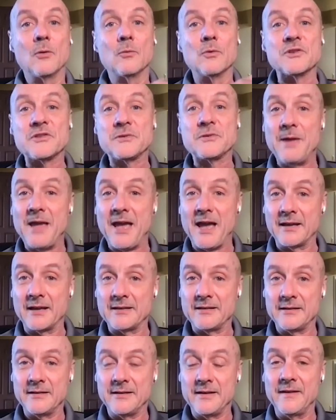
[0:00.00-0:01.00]

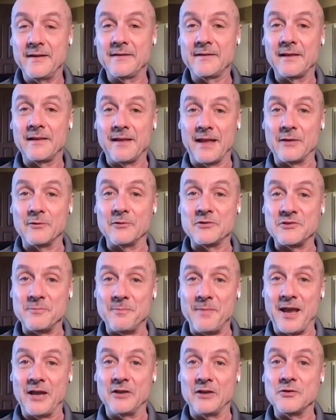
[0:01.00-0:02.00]
Respect is the language a
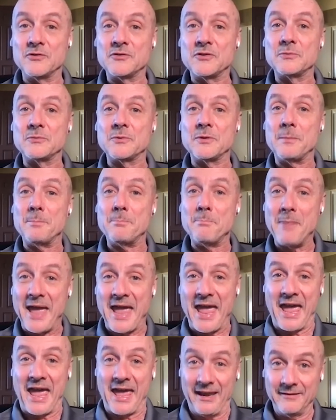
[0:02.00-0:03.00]
man uses with a
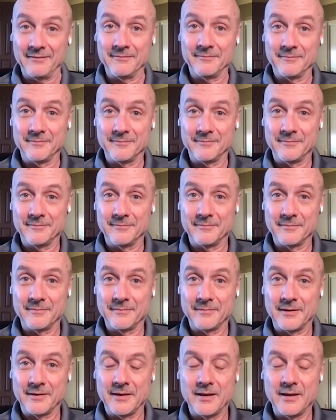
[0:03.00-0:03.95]
man. Yeah.